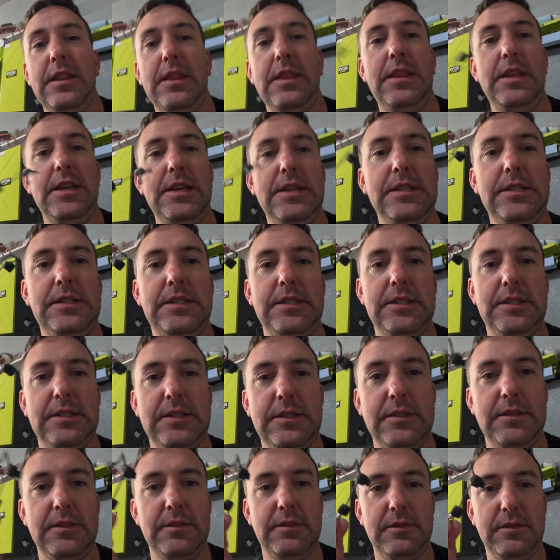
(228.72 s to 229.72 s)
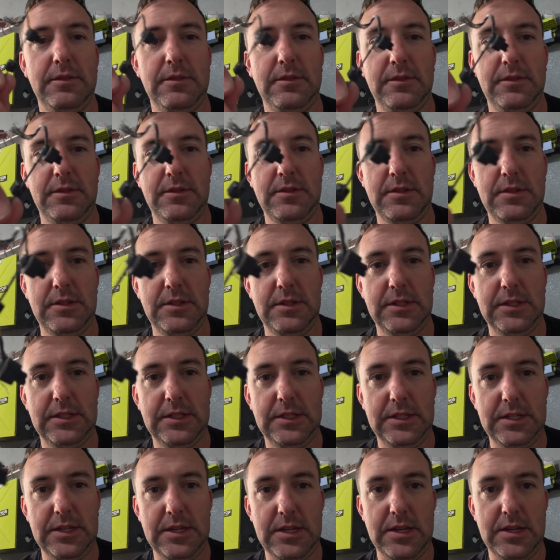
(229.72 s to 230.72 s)
This, let's
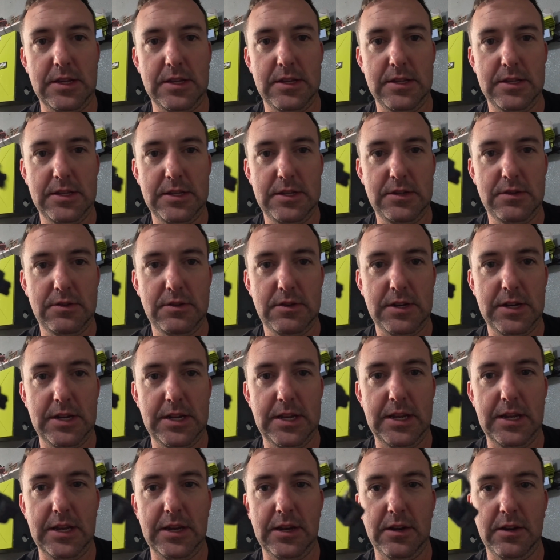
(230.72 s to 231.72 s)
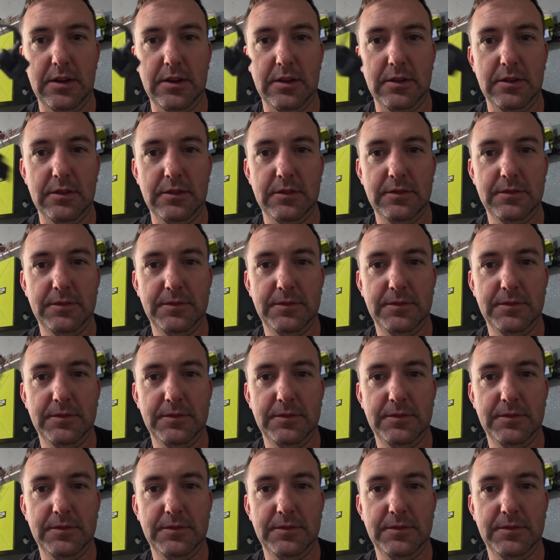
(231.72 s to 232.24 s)
see, this right here